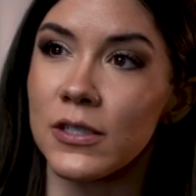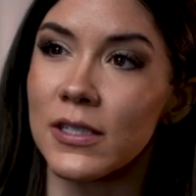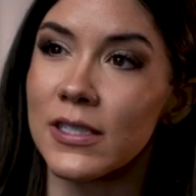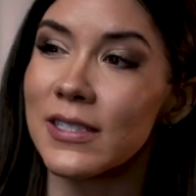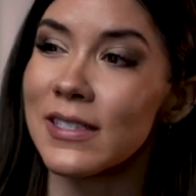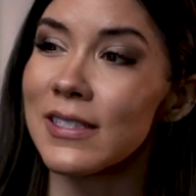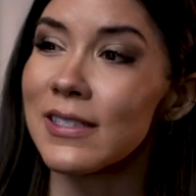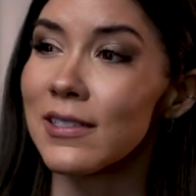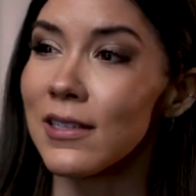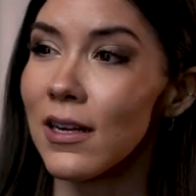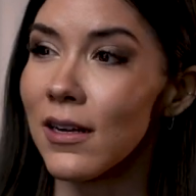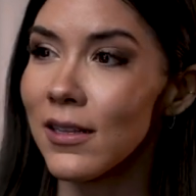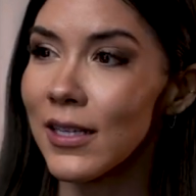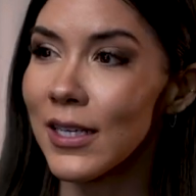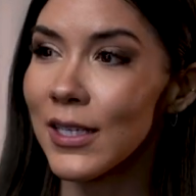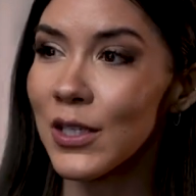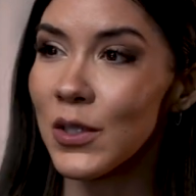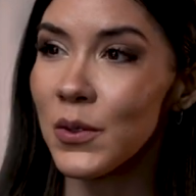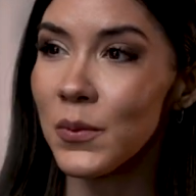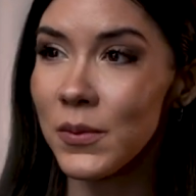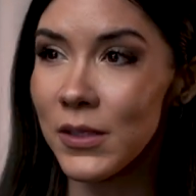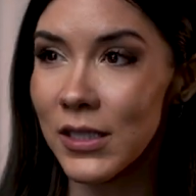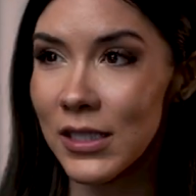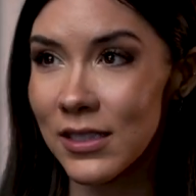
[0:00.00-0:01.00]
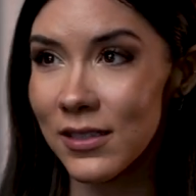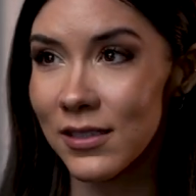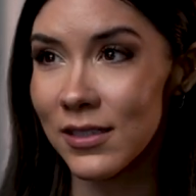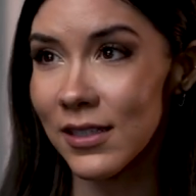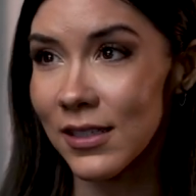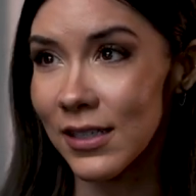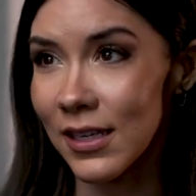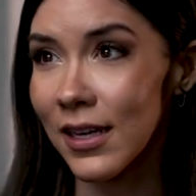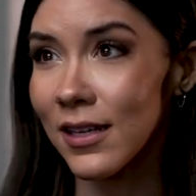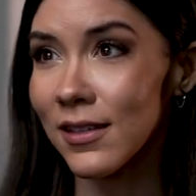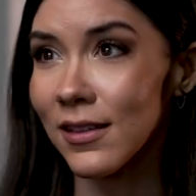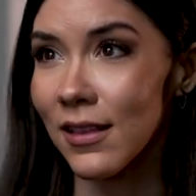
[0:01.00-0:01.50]
Because it's not like you need to
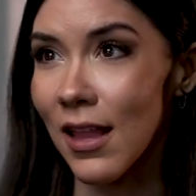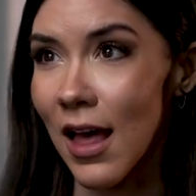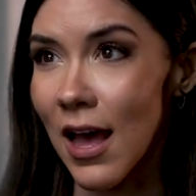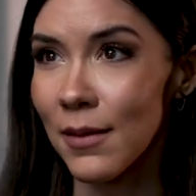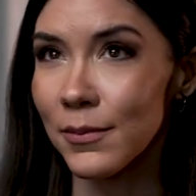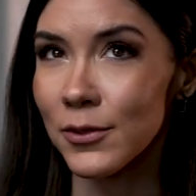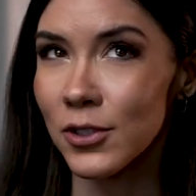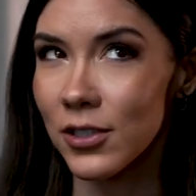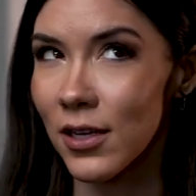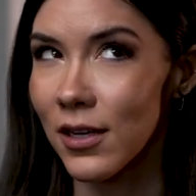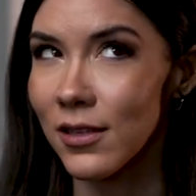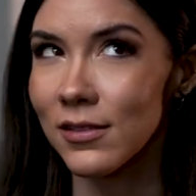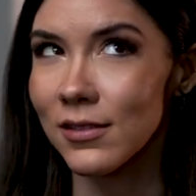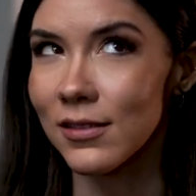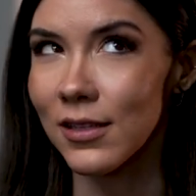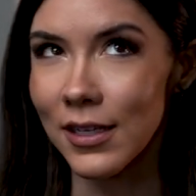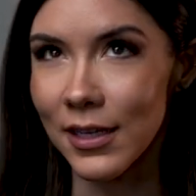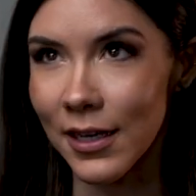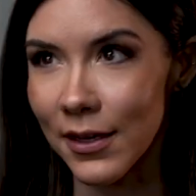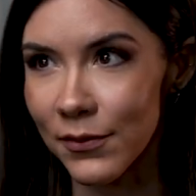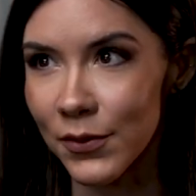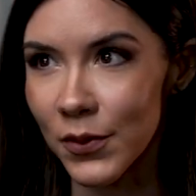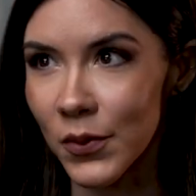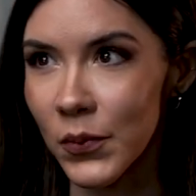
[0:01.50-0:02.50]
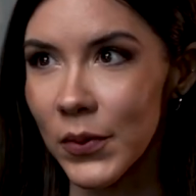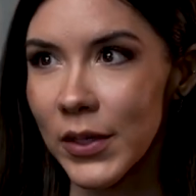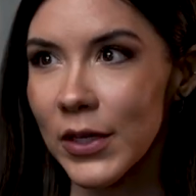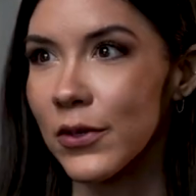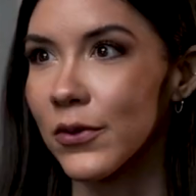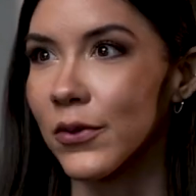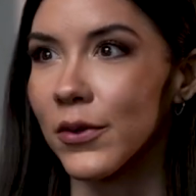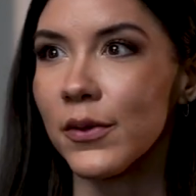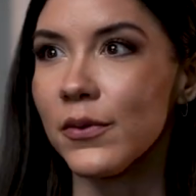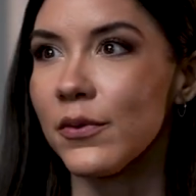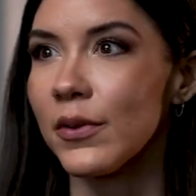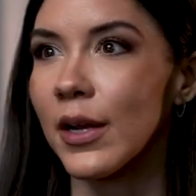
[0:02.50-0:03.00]
get labs checked like every
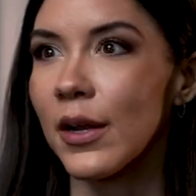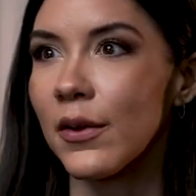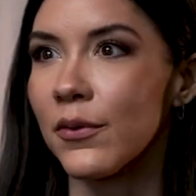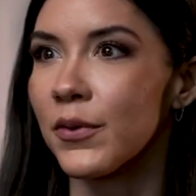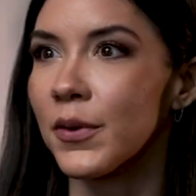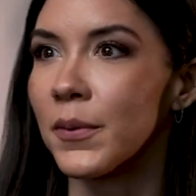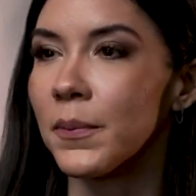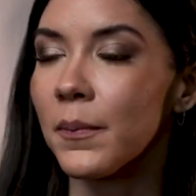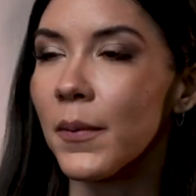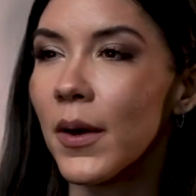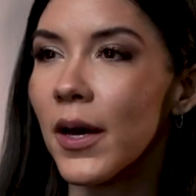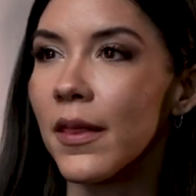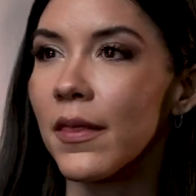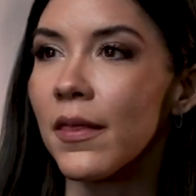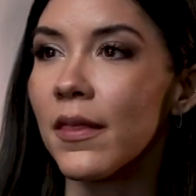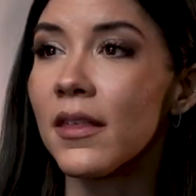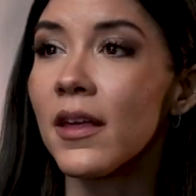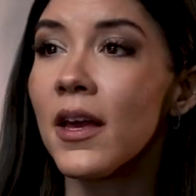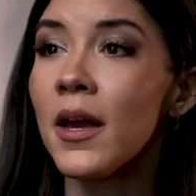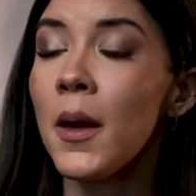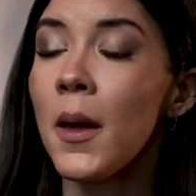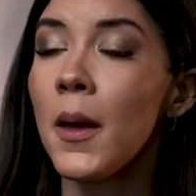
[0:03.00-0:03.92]
week or even every month,